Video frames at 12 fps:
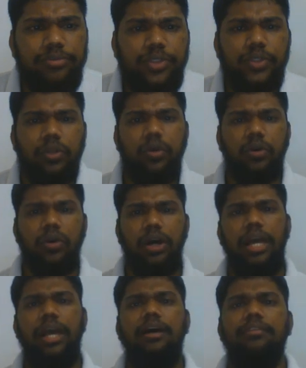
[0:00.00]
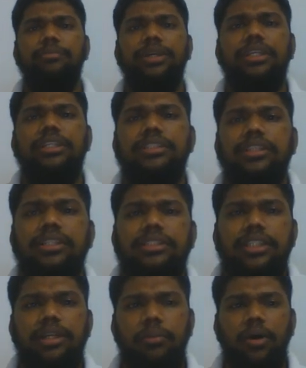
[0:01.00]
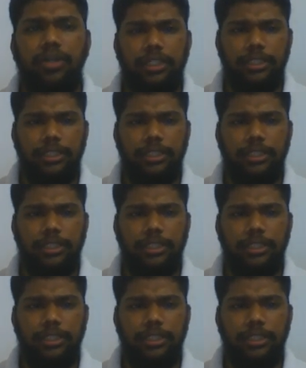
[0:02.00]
So I have been discussing about